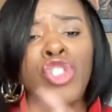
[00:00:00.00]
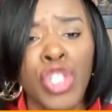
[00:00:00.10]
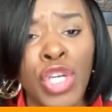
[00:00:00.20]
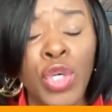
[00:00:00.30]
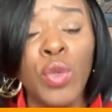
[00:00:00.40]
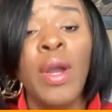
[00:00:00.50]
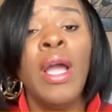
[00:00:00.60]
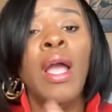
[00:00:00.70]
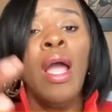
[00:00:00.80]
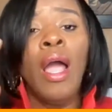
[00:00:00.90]
to
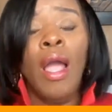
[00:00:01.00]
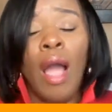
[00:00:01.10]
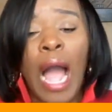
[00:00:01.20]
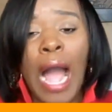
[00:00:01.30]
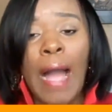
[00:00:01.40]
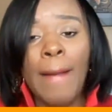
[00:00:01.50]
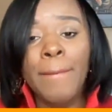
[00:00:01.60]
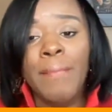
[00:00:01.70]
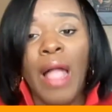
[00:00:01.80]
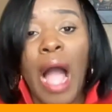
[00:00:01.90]

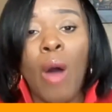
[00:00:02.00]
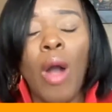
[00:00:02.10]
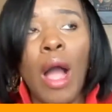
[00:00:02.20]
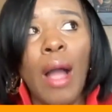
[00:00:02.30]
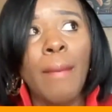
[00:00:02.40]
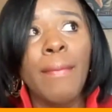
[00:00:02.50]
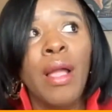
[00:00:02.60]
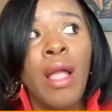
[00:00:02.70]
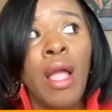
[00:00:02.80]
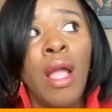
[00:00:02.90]
um, uh, um,
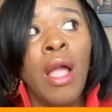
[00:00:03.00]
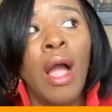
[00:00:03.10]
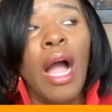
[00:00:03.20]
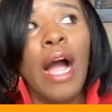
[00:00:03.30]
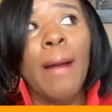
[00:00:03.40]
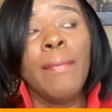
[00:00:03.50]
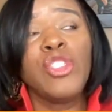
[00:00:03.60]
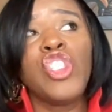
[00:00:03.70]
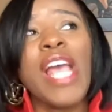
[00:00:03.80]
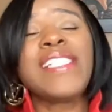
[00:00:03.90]
um,
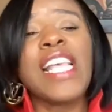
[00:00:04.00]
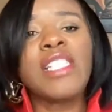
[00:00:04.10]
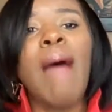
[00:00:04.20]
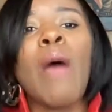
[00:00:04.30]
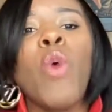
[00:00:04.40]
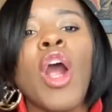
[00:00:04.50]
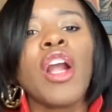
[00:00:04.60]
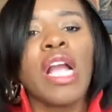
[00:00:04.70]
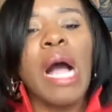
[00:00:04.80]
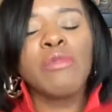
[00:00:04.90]
just as my
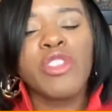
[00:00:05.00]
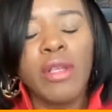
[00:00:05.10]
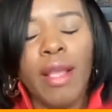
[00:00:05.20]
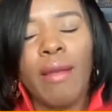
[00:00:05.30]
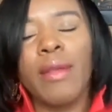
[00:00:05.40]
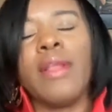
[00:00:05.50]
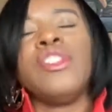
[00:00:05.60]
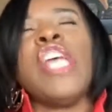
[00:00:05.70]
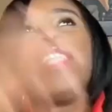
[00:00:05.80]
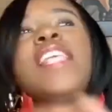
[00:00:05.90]
word comes
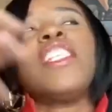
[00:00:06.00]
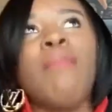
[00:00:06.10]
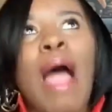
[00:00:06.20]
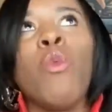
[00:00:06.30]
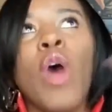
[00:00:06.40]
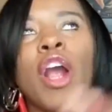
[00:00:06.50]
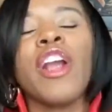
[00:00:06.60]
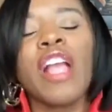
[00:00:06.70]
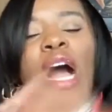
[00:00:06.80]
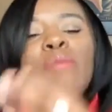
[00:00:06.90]
just as my
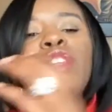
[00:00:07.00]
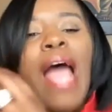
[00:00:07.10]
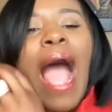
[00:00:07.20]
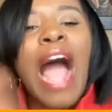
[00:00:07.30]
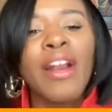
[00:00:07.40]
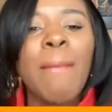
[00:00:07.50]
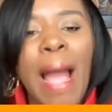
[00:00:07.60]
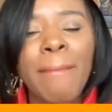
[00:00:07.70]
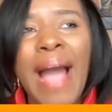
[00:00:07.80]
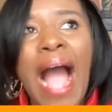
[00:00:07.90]
word comes out of
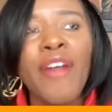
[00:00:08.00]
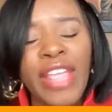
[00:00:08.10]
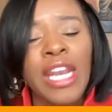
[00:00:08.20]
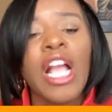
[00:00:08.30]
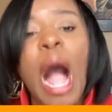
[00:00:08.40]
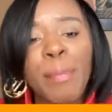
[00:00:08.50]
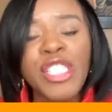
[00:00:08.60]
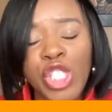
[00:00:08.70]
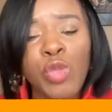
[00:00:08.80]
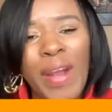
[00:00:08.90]
my mouth, it
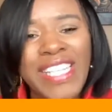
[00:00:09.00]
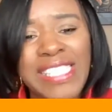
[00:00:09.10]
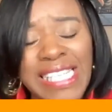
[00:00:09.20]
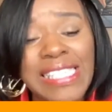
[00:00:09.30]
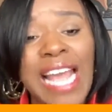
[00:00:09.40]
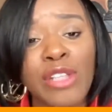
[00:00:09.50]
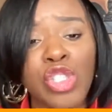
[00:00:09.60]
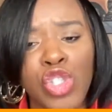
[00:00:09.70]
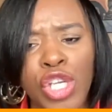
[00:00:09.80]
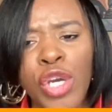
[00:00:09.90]
accomplishes what it's sent out
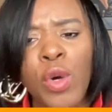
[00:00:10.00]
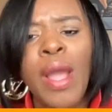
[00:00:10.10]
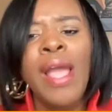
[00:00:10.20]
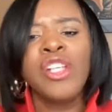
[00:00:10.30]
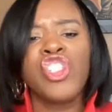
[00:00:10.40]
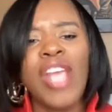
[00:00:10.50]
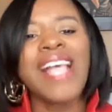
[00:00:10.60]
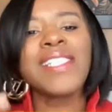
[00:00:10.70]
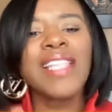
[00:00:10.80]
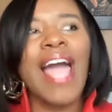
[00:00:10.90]
to do.
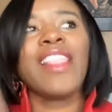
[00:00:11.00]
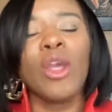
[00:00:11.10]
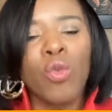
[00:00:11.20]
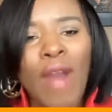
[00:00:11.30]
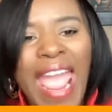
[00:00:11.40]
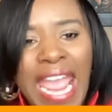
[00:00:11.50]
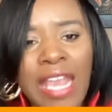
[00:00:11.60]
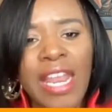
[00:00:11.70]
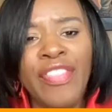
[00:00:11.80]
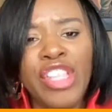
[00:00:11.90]
Just like the
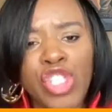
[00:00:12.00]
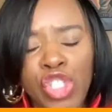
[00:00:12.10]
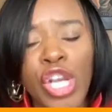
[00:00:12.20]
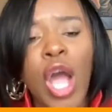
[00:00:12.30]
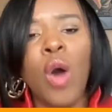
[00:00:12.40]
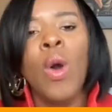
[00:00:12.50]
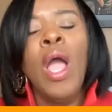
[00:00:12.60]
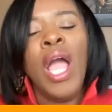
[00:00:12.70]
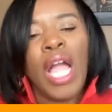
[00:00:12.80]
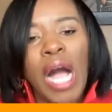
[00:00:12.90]
rain and the snow
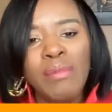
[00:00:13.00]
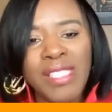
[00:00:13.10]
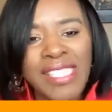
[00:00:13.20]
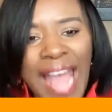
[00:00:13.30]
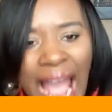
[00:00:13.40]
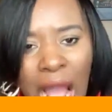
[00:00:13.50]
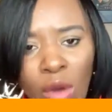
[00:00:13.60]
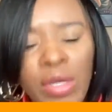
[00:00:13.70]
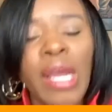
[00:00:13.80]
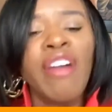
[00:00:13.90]
comes
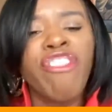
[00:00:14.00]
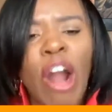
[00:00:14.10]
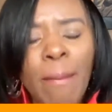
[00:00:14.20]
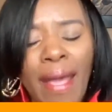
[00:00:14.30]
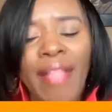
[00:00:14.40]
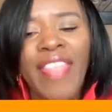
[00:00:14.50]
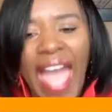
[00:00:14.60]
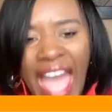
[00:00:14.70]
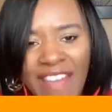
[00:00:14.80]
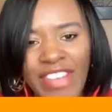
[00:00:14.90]
down from the
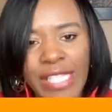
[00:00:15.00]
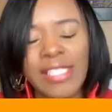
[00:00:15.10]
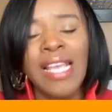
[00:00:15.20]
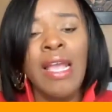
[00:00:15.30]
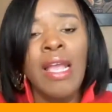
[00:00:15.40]
heavens